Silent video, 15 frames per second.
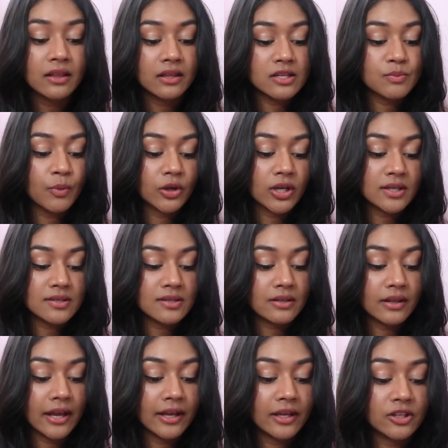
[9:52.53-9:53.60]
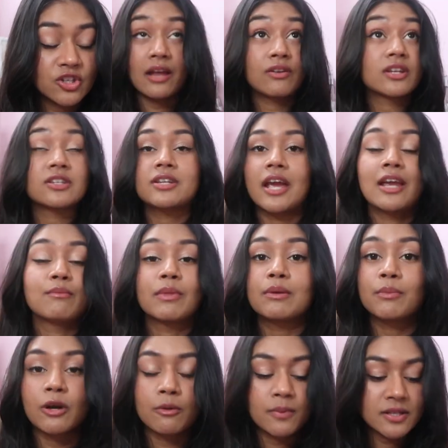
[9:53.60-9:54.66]
This book is like
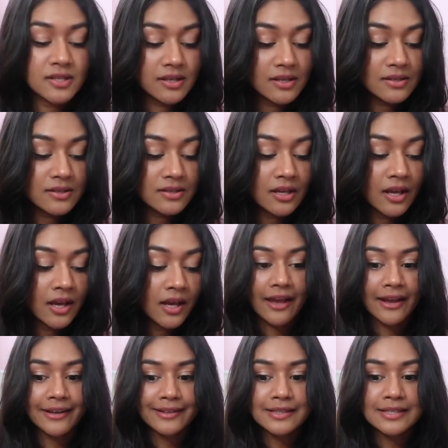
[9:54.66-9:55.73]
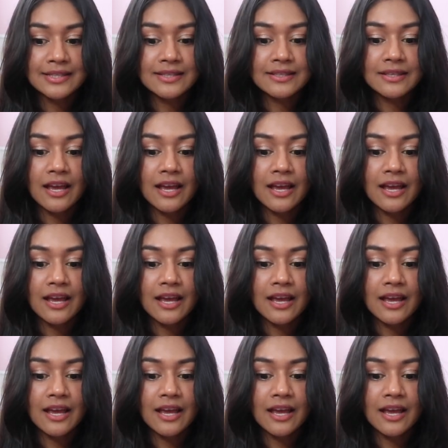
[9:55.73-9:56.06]
entertainment purposes, and